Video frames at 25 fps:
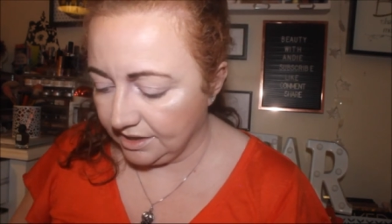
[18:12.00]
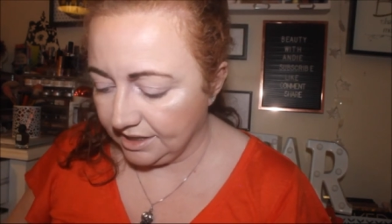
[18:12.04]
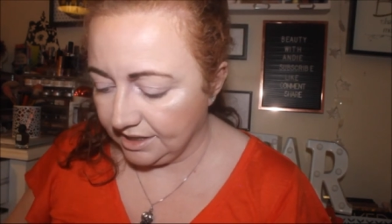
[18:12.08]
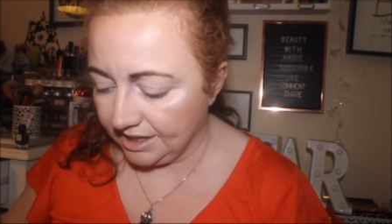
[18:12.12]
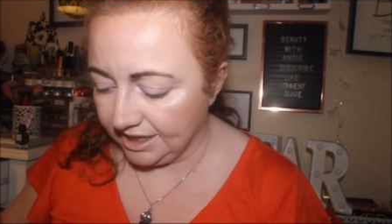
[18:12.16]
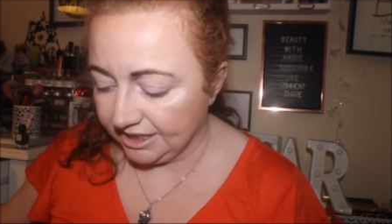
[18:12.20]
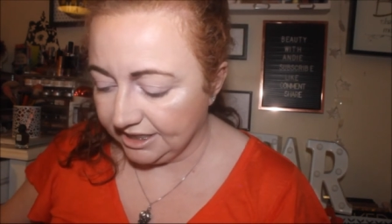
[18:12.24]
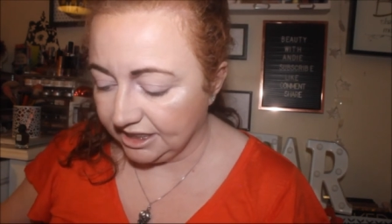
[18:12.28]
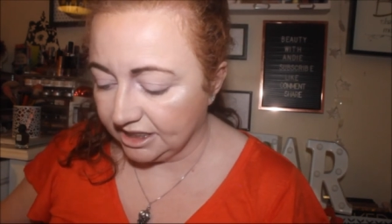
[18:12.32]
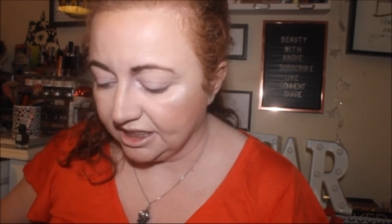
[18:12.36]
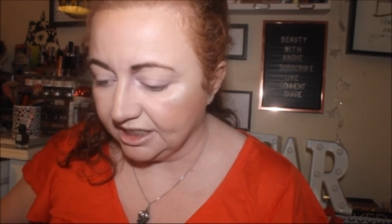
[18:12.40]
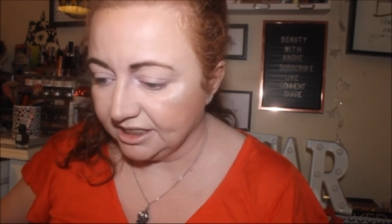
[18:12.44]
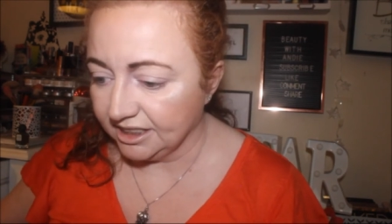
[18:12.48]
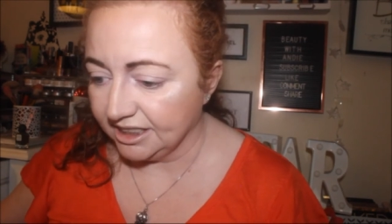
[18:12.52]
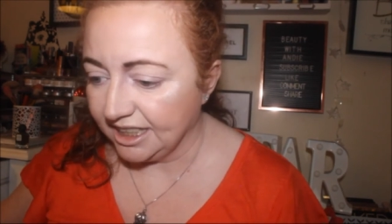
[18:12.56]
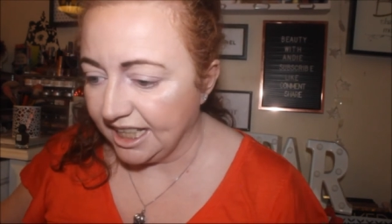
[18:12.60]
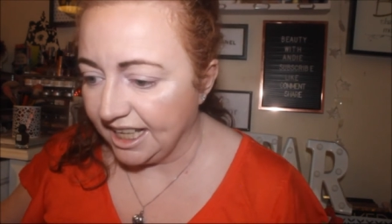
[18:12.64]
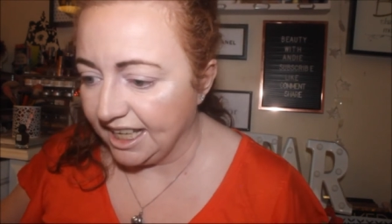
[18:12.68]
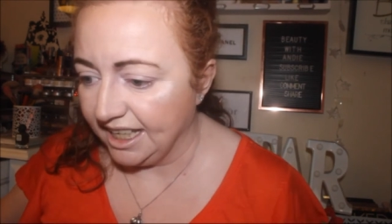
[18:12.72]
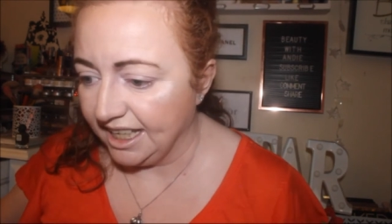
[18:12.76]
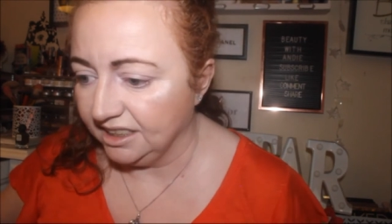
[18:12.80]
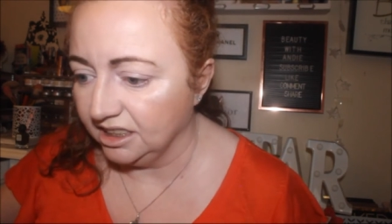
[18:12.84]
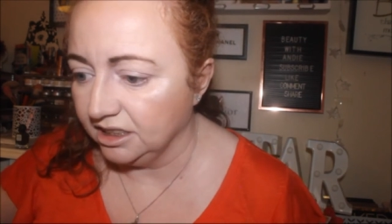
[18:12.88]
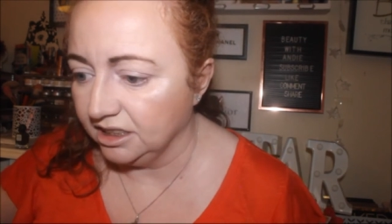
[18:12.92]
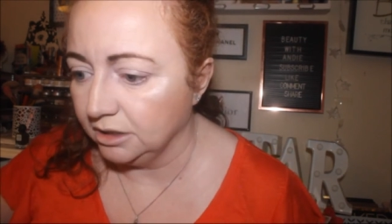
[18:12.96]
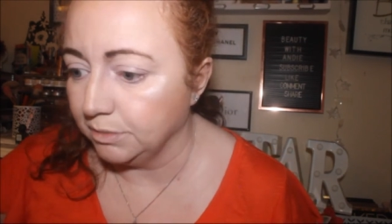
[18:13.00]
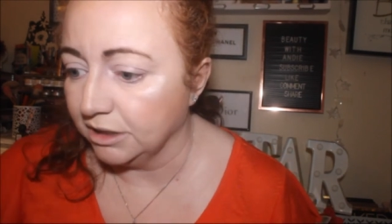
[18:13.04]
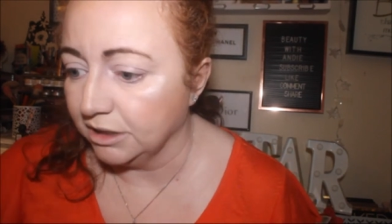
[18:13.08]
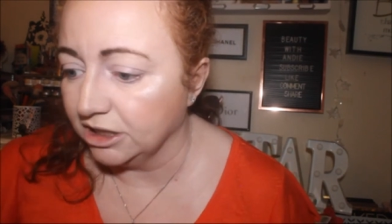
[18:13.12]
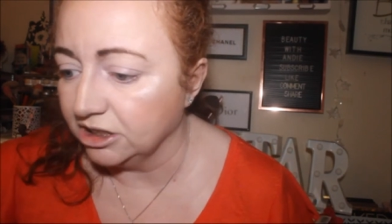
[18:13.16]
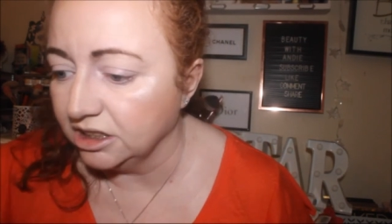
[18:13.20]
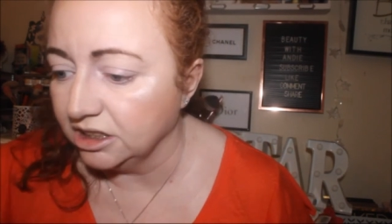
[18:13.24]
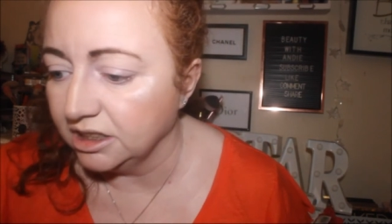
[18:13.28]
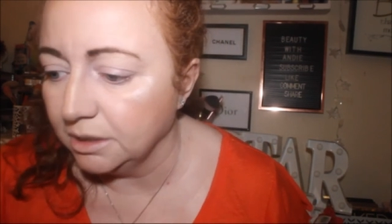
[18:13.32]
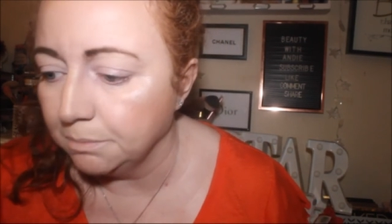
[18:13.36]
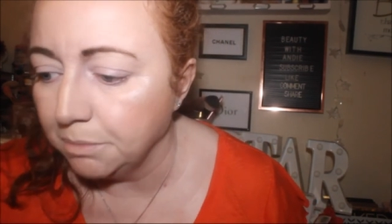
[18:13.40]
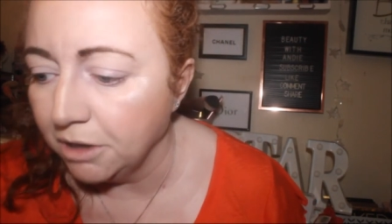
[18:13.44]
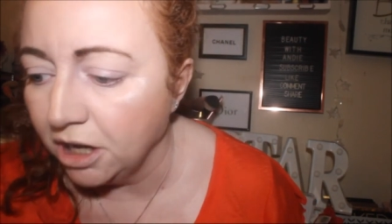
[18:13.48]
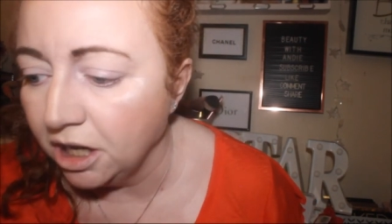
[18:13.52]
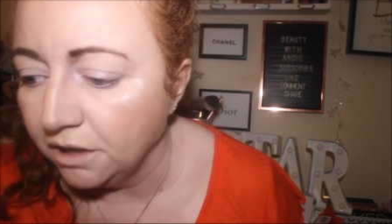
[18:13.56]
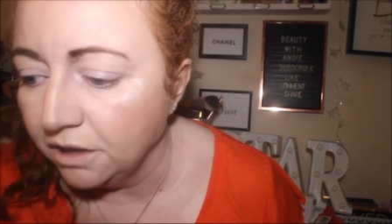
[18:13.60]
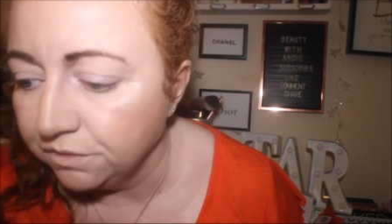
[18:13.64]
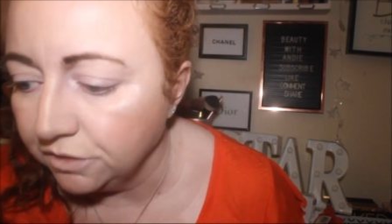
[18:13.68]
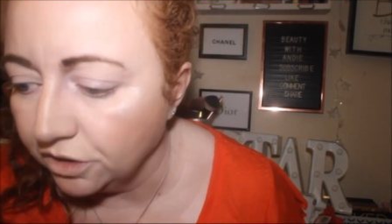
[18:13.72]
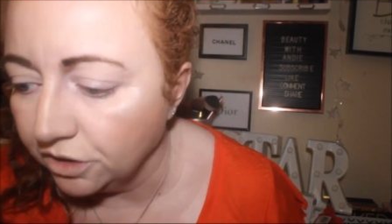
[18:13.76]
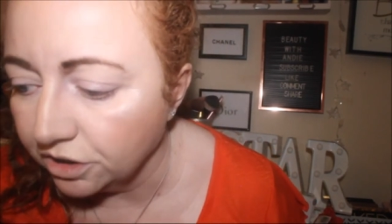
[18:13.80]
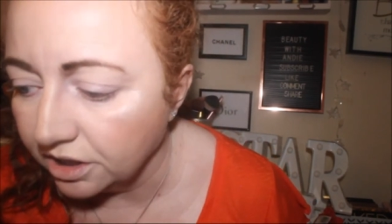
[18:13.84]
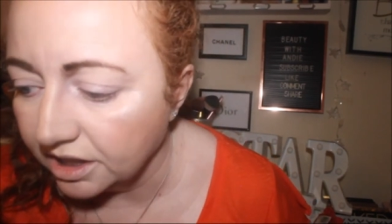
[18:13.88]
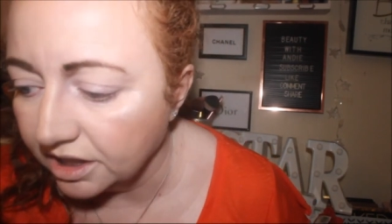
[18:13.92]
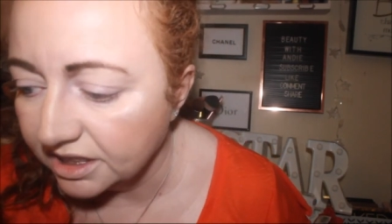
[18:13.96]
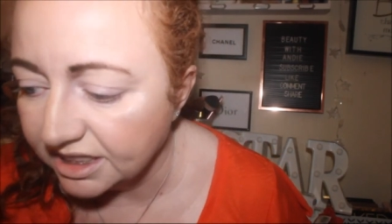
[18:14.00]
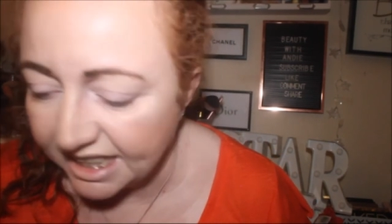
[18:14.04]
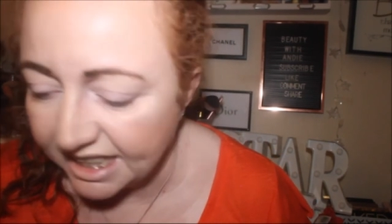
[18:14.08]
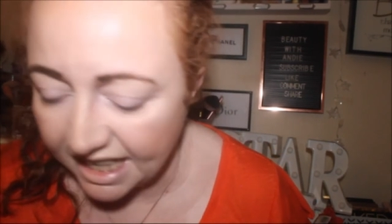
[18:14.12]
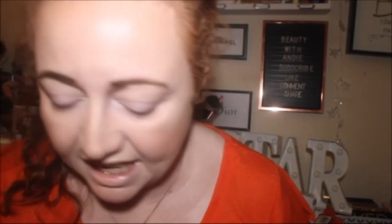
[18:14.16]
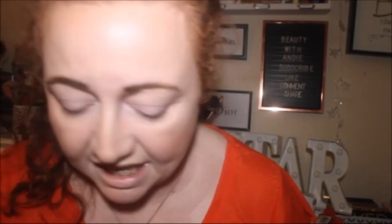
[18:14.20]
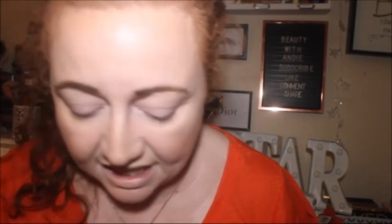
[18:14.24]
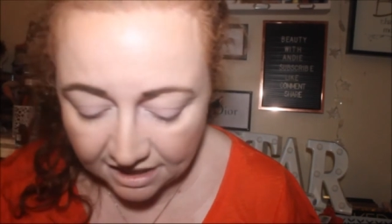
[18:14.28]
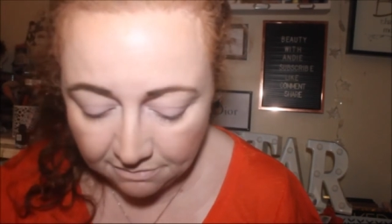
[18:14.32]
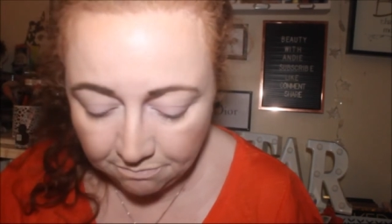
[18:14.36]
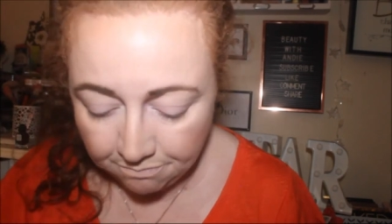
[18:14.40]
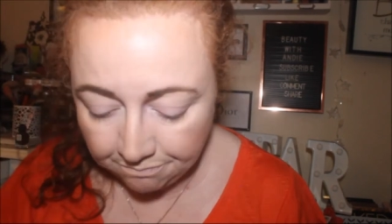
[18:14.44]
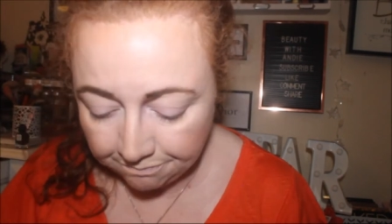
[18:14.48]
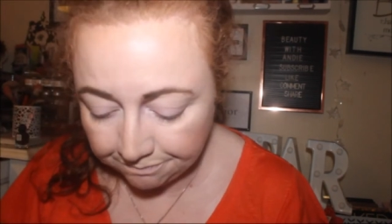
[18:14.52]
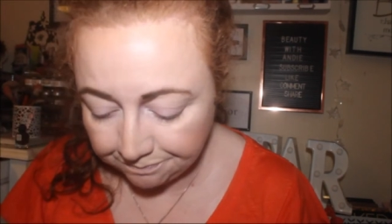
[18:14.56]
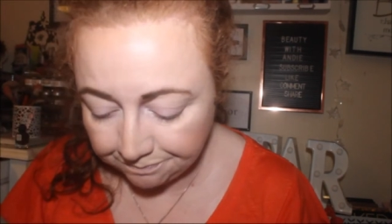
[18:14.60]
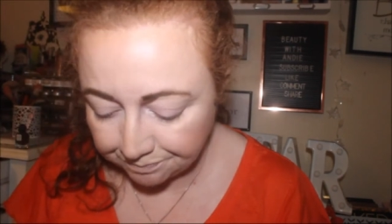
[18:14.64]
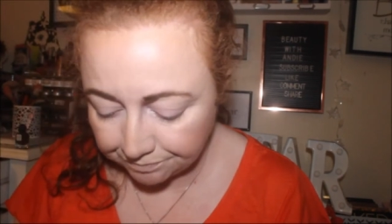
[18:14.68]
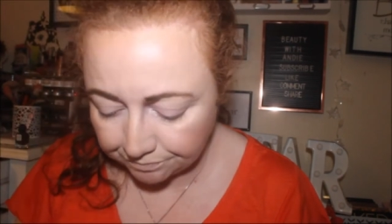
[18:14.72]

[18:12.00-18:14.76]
these containers because they both look the same